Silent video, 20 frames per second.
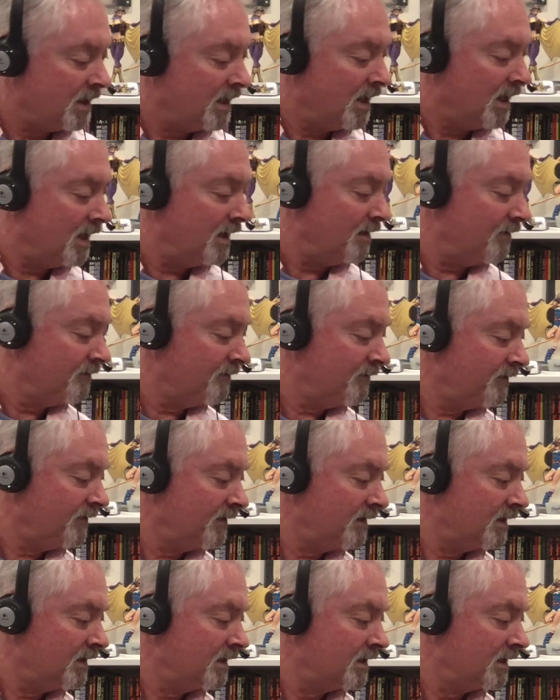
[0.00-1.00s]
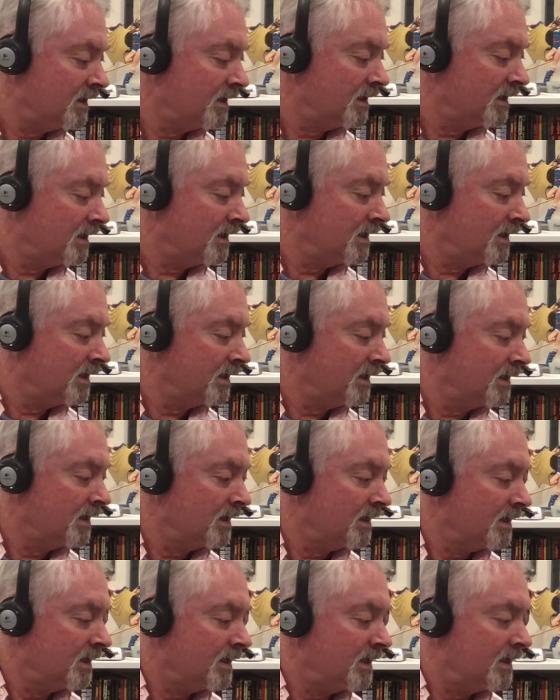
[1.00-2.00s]
of
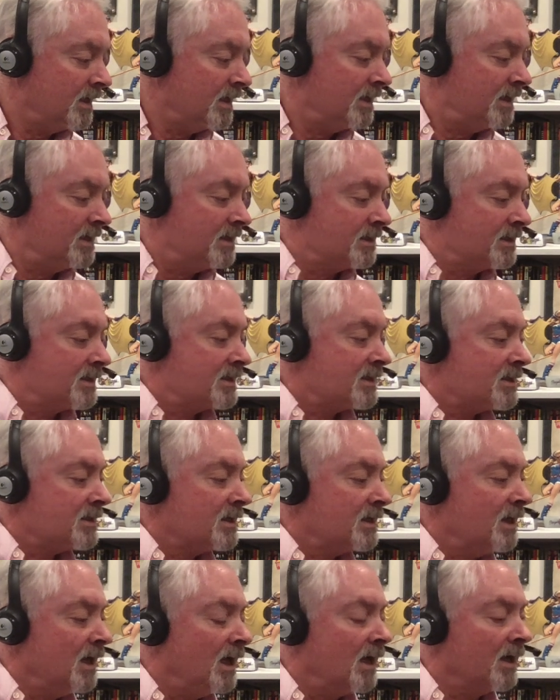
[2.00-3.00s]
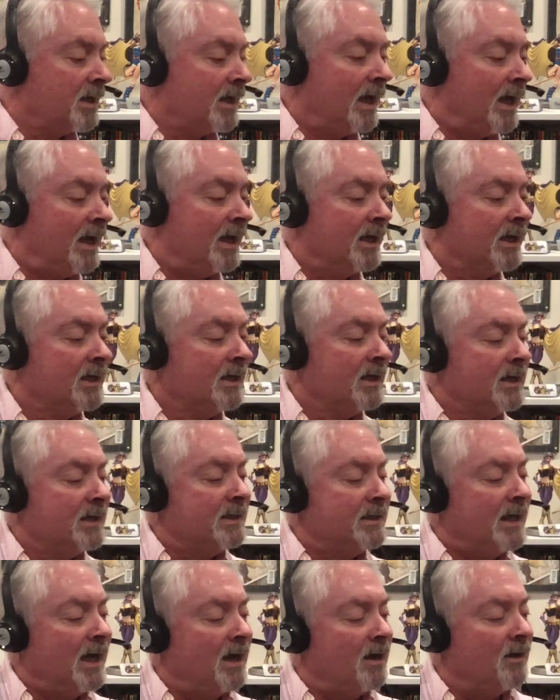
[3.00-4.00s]
his, okay,
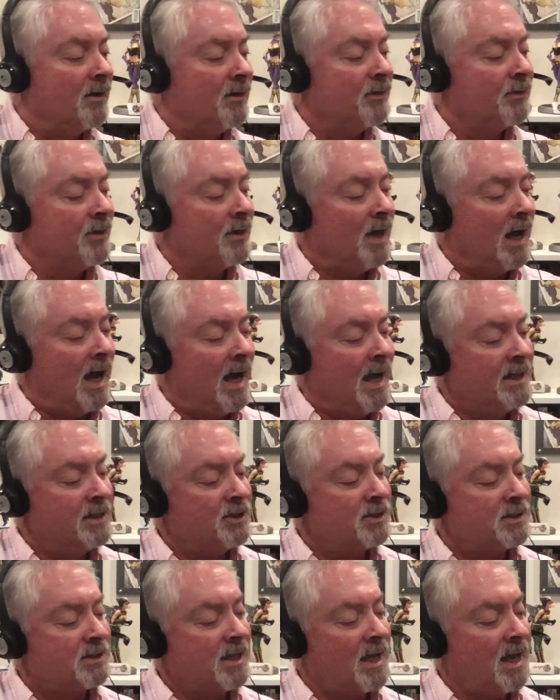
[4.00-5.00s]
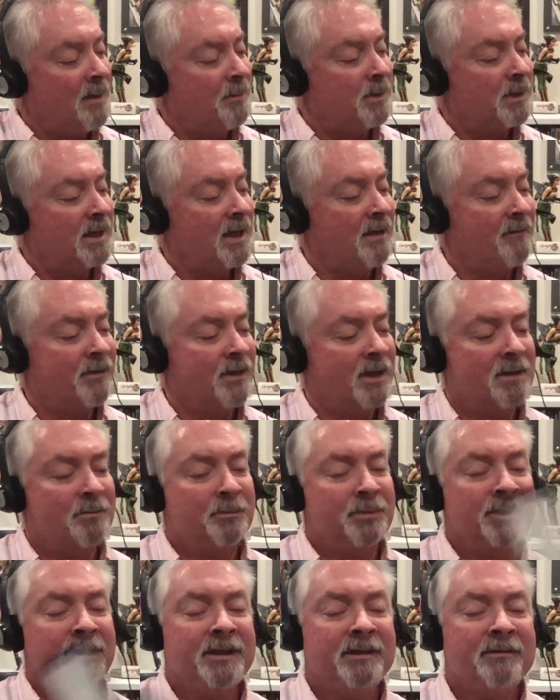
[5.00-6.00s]
now I just happen to have the
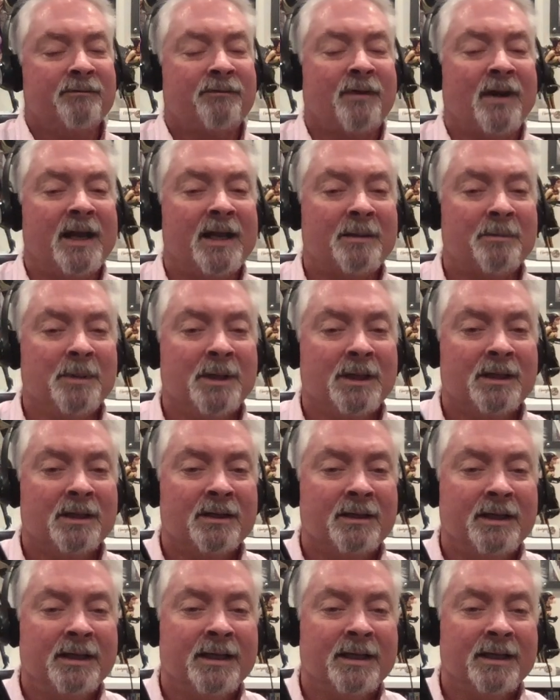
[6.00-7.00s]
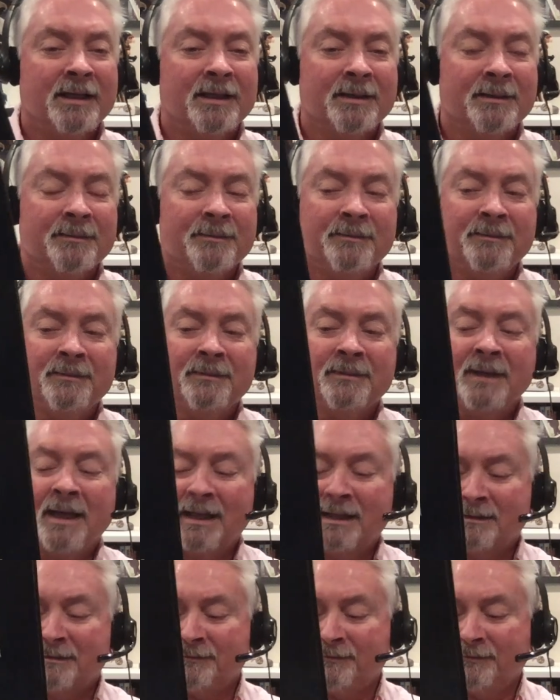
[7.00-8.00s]
complete Frank Miller in a, like
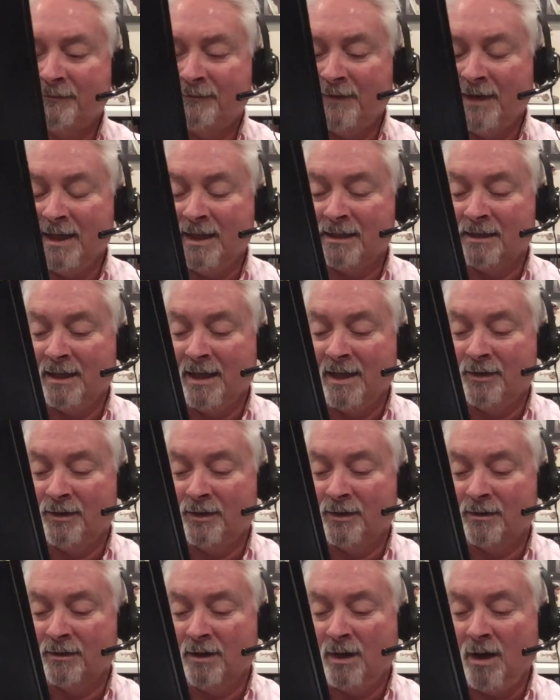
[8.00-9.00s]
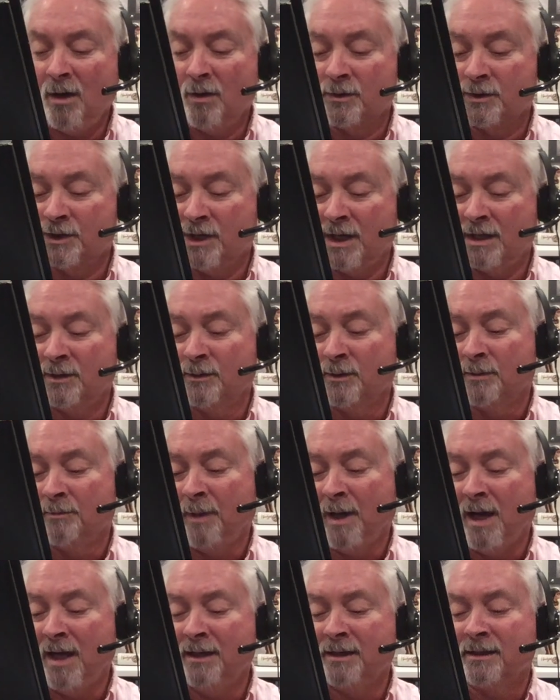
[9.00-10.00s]
a fake leather, oh, genuine
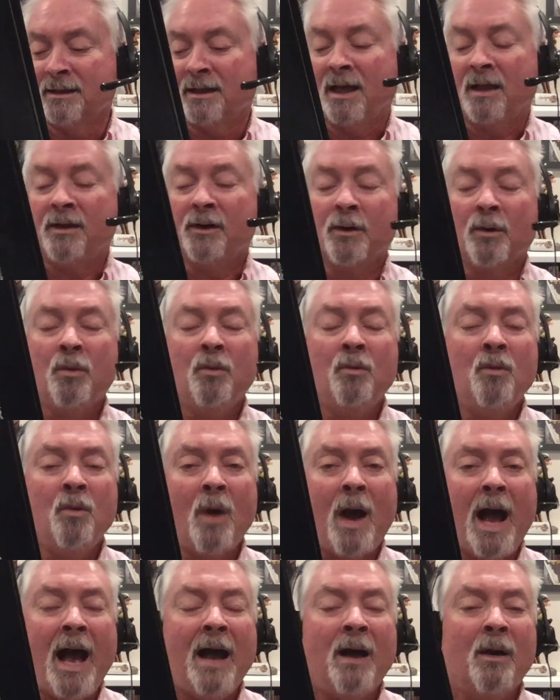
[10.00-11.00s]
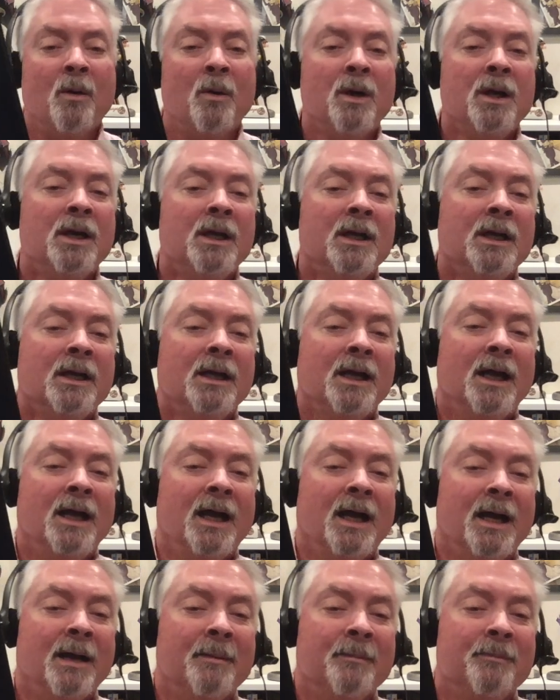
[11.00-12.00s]
bonded leather, wow,
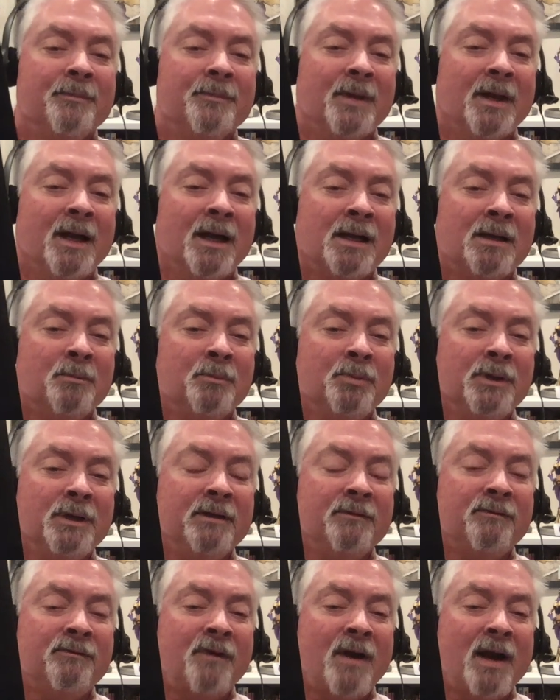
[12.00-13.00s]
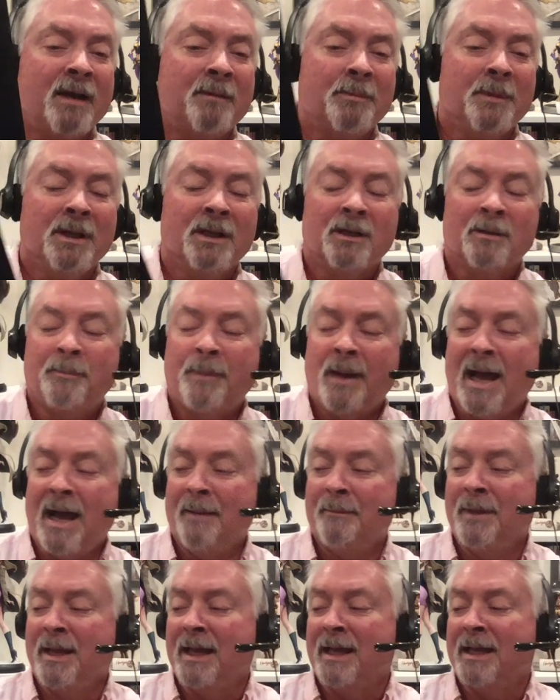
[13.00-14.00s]
um, a complete Frank Miller
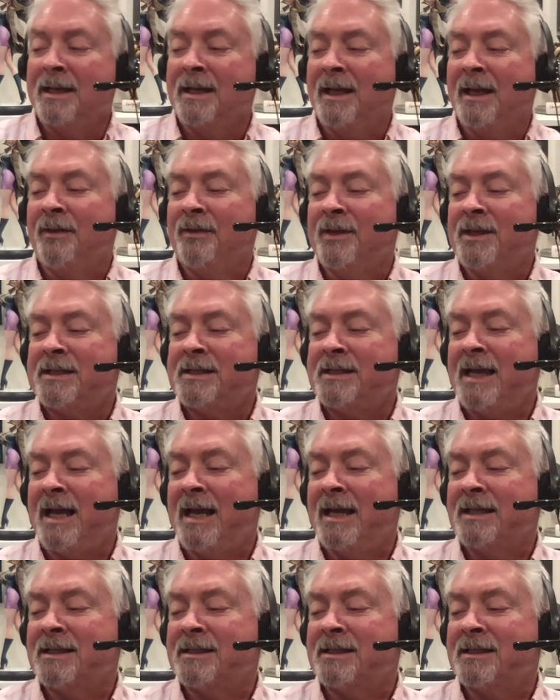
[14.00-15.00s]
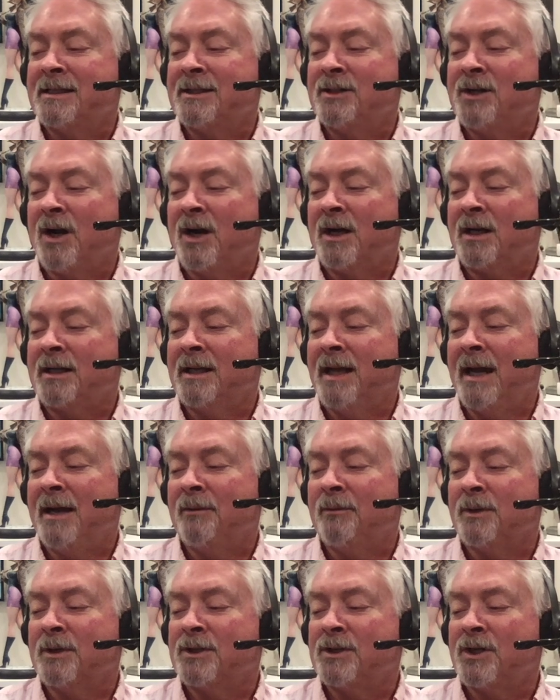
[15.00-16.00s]
Batman, and this has the Dark Knight
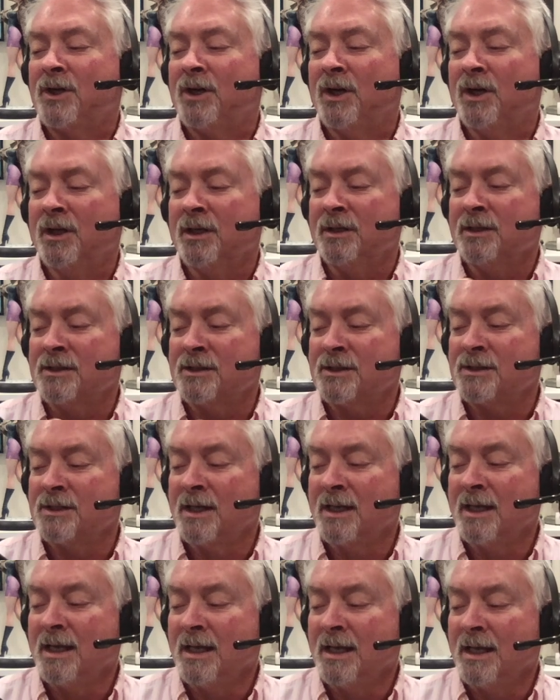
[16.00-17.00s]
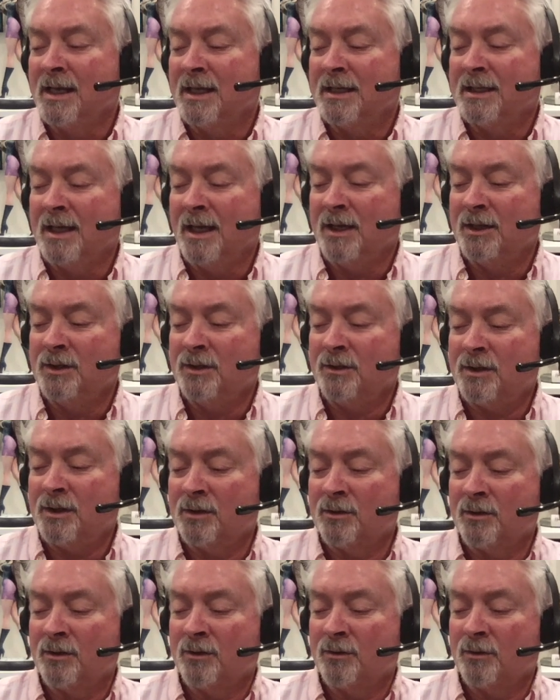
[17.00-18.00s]
Returns. Now you
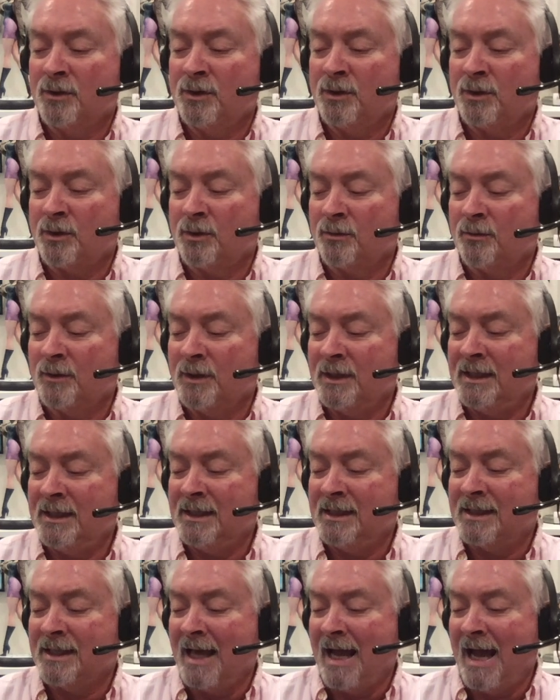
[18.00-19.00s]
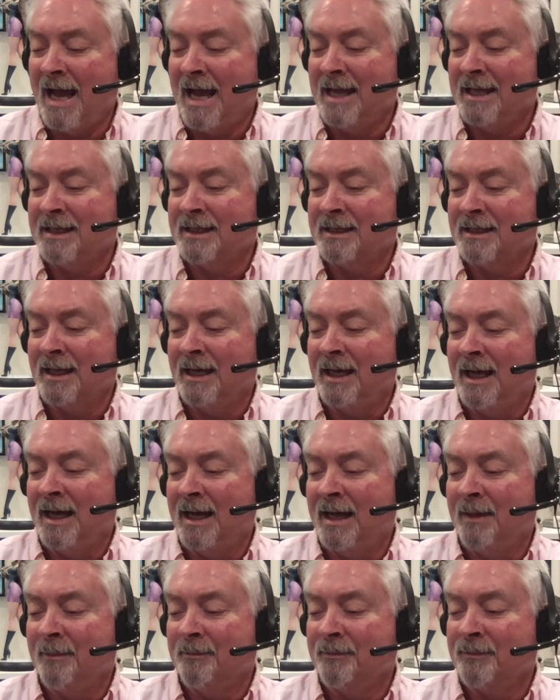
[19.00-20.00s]
can, you can read that,
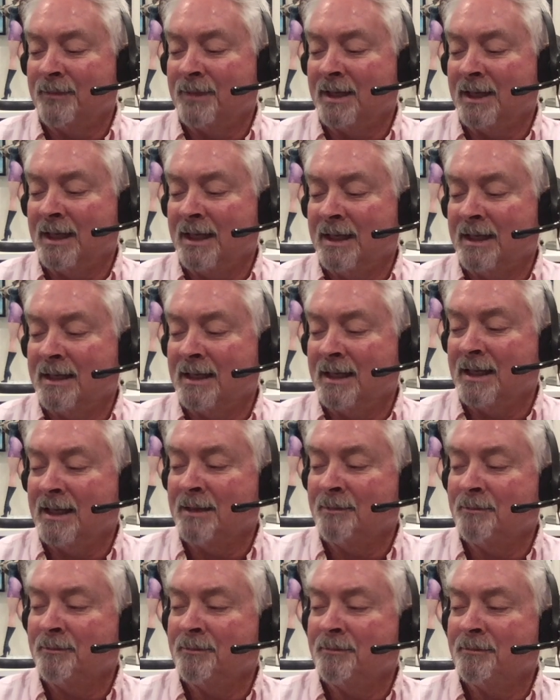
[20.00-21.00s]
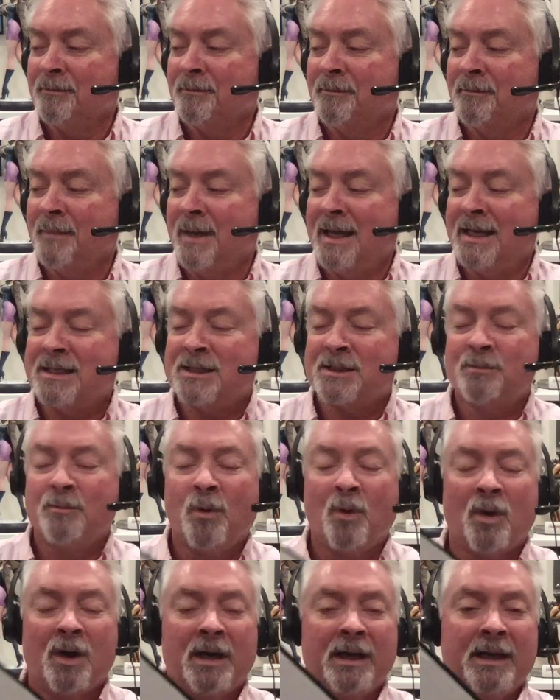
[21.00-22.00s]
um, it, it makes
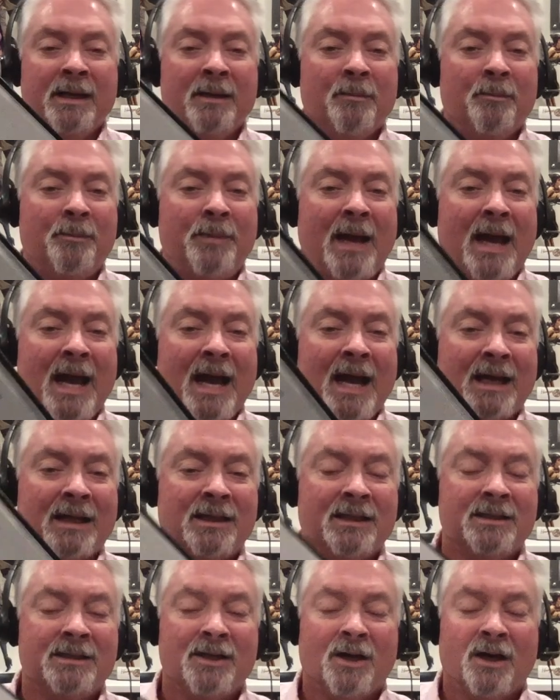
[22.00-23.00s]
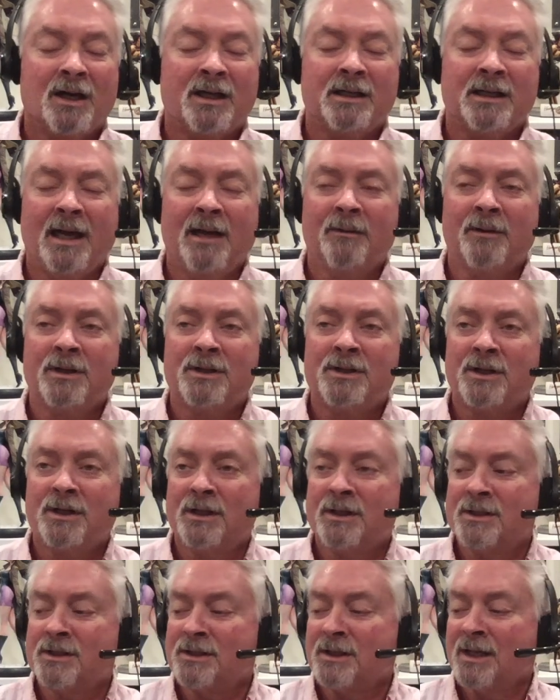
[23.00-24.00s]
more impact, the Dark Knight
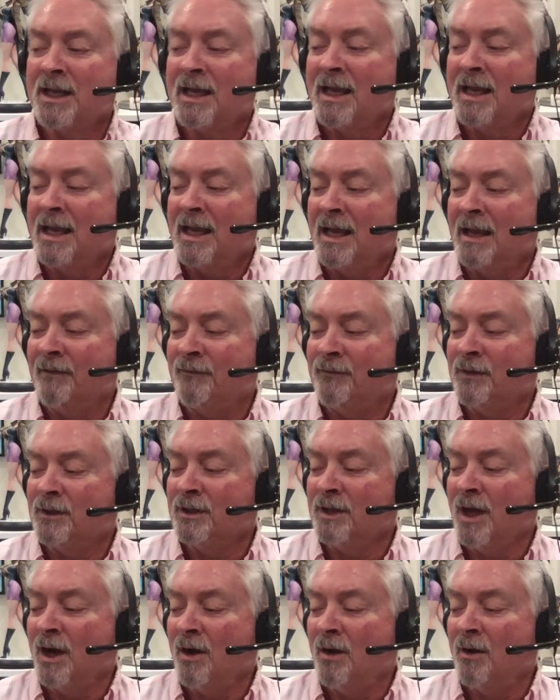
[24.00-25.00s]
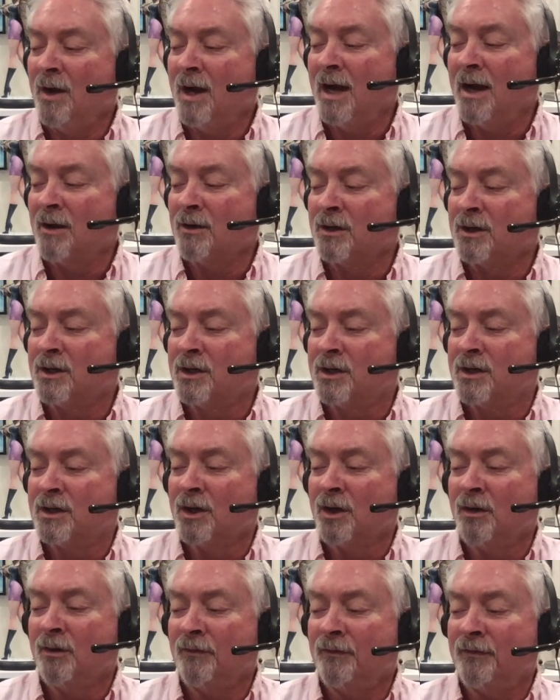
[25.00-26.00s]
Returns, if you know how
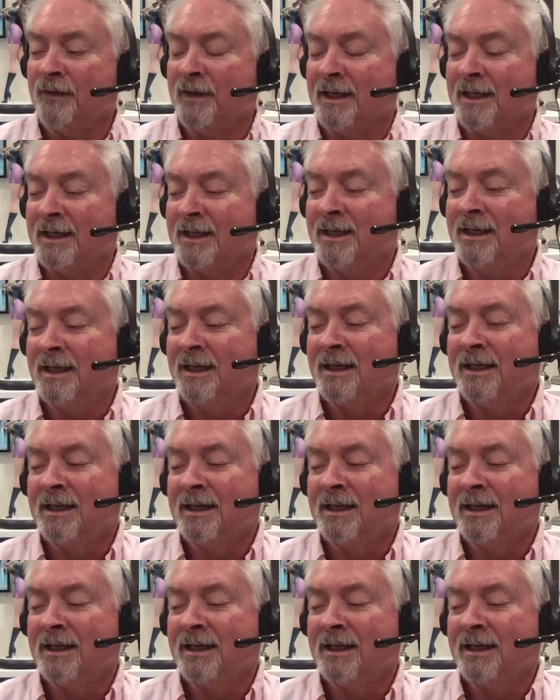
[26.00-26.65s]
goofy